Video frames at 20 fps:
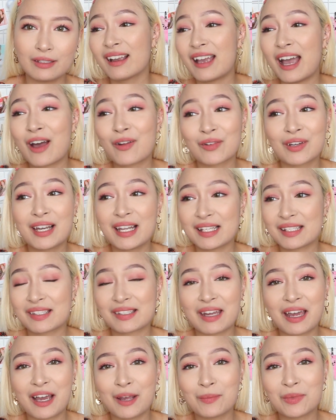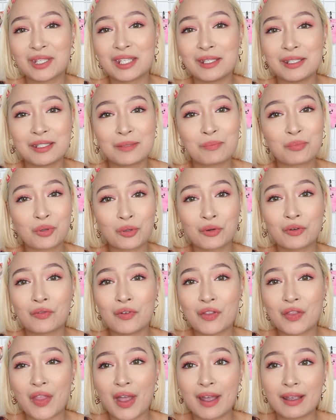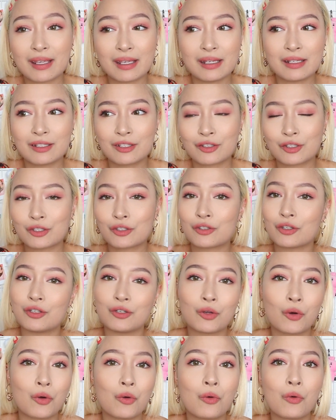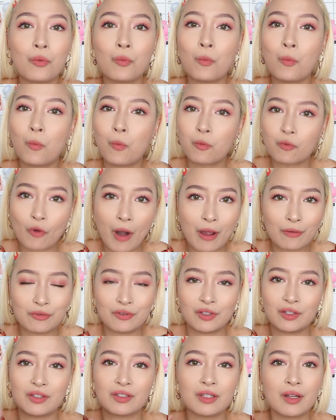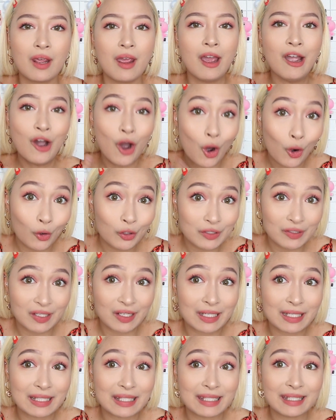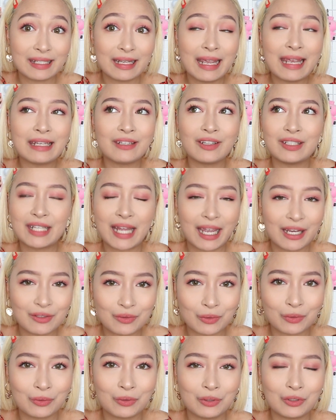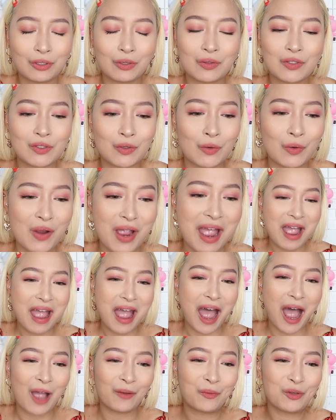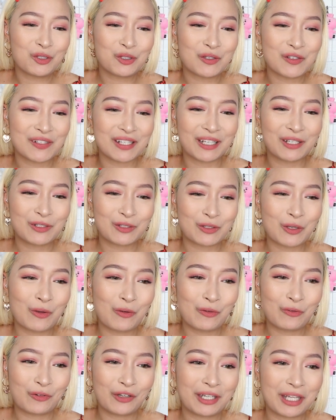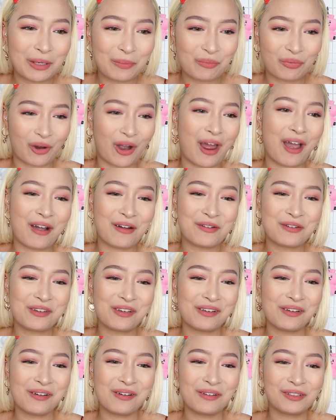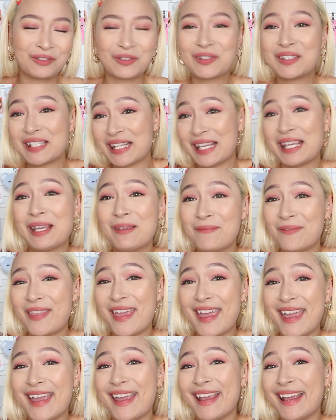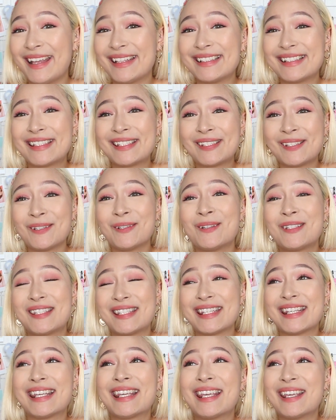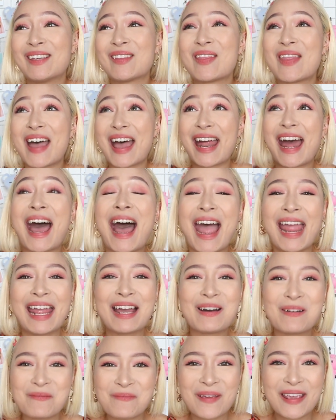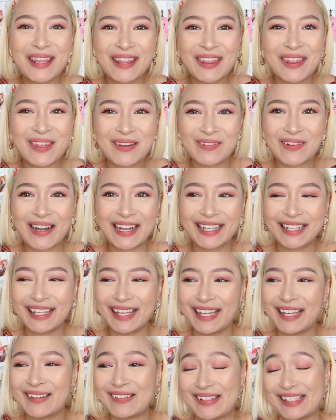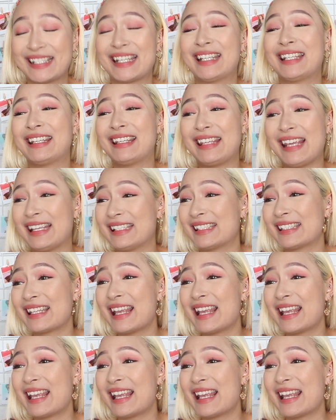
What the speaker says: Countless times he's proven that he is just an all-rounded artist and an idol, you know. So I was just like so freaking proud to see him there and to see him that high up in the ranking. I was like, yes.